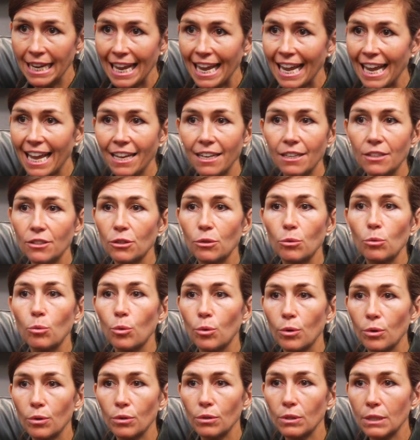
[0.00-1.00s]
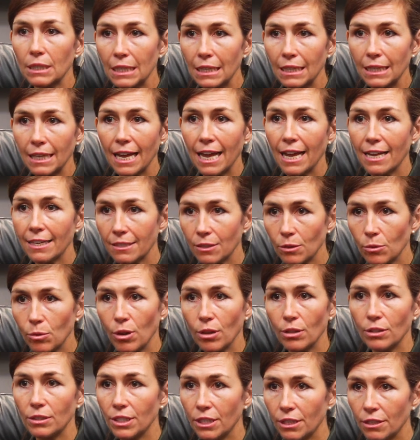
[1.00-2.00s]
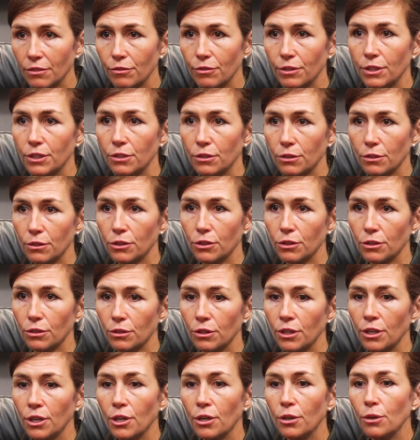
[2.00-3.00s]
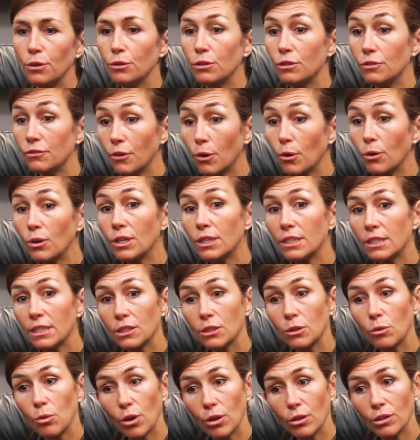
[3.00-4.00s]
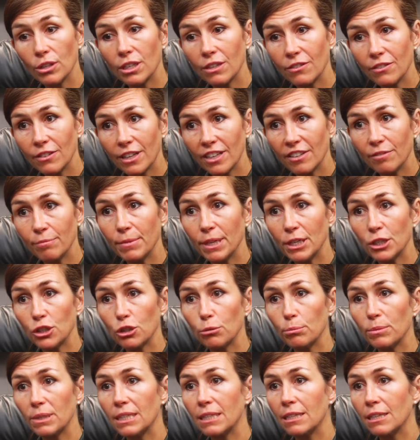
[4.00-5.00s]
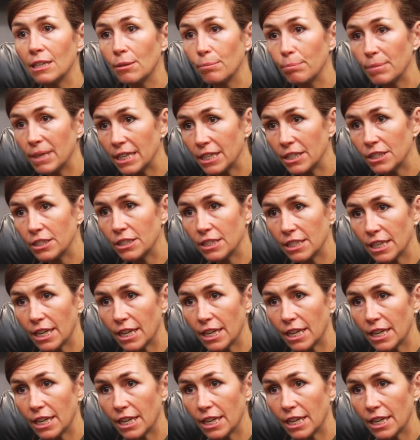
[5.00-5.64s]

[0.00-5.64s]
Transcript: Ann is a world-class qualitative researcher whose focus is quality of life measurement, patient